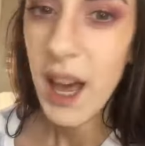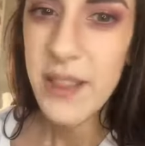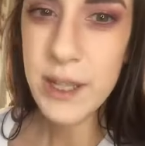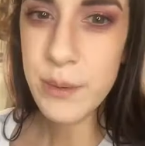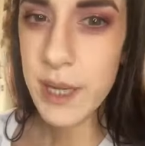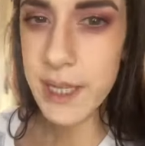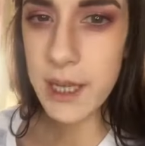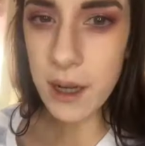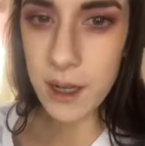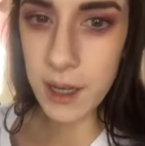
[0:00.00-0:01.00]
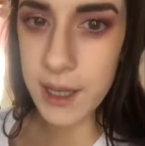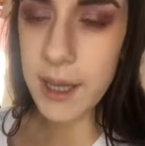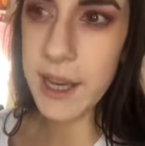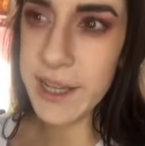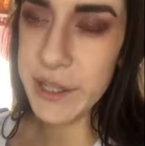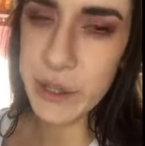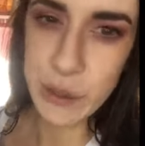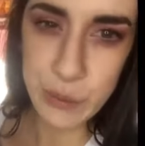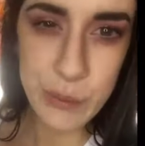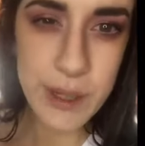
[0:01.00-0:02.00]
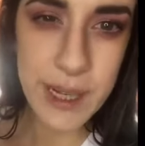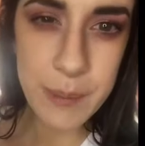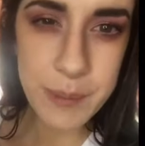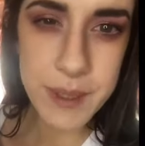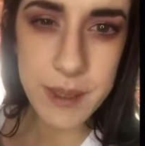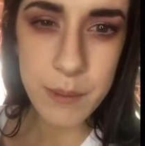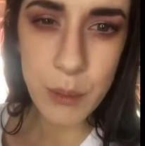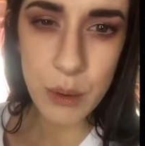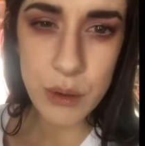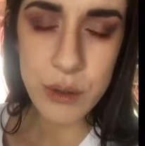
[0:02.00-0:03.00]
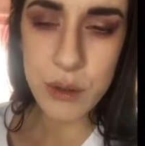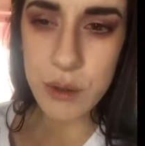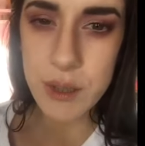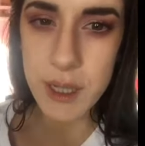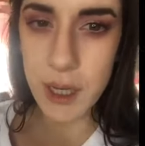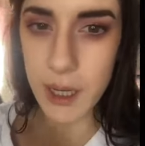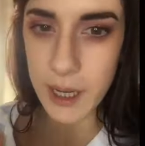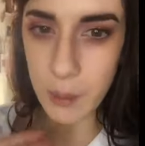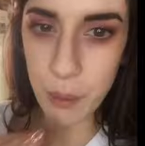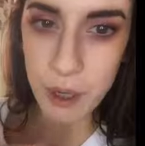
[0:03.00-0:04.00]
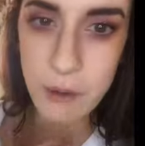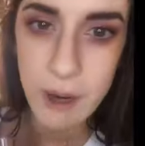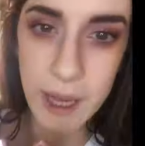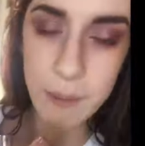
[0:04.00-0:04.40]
That's why I think I like nude lips more so than like a bright red,